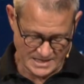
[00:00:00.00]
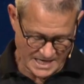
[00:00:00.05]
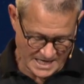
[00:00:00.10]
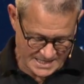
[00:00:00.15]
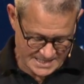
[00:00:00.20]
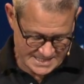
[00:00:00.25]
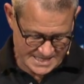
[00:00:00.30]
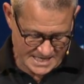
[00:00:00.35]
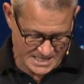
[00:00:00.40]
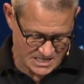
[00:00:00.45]
then
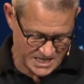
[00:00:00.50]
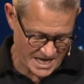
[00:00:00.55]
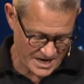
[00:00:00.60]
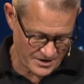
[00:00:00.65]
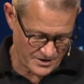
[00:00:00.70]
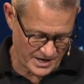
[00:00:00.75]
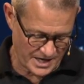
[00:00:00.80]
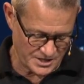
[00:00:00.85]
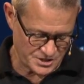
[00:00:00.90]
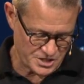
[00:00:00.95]
it says
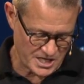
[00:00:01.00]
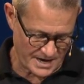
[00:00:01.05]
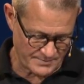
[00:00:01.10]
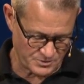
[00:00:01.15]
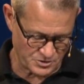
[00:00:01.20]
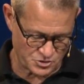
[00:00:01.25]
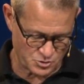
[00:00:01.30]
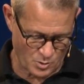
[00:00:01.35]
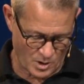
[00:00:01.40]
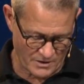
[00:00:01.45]
there in
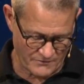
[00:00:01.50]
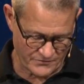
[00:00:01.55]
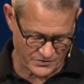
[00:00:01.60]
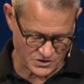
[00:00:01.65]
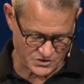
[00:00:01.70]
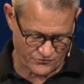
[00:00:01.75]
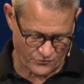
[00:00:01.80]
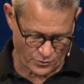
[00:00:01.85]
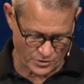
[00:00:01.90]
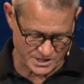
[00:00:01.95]
chapter 12,
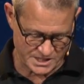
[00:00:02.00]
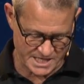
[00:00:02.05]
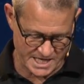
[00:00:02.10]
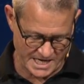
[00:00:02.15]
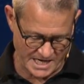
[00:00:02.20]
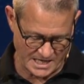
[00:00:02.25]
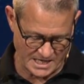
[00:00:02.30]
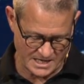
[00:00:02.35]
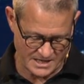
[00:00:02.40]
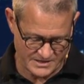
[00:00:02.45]
verse
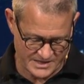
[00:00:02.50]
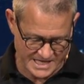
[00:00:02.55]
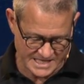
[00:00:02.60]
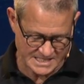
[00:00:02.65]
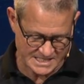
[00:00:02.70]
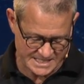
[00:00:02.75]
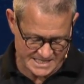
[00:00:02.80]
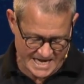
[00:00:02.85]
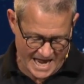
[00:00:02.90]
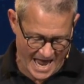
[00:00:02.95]
14,
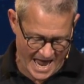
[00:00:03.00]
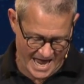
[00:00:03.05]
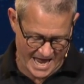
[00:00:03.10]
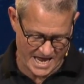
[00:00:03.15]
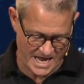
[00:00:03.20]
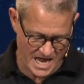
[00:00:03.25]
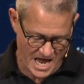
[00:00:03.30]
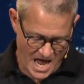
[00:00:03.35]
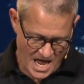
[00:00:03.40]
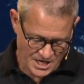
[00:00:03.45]
this
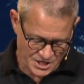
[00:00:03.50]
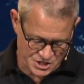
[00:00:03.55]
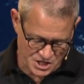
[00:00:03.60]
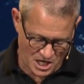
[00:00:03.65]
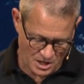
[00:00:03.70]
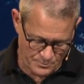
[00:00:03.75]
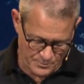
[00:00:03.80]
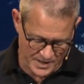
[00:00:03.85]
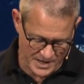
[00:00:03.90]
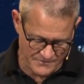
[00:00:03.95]
day
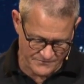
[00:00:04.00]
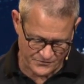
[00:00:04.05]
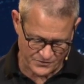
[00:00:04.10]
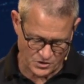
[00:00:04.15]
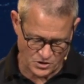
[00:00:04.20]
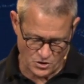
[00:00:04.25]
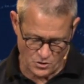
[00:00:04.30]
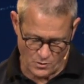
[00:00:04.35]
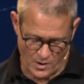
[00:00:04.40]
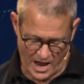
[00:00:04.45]
shall be for
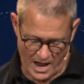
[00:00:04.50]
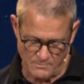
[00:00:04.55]
you a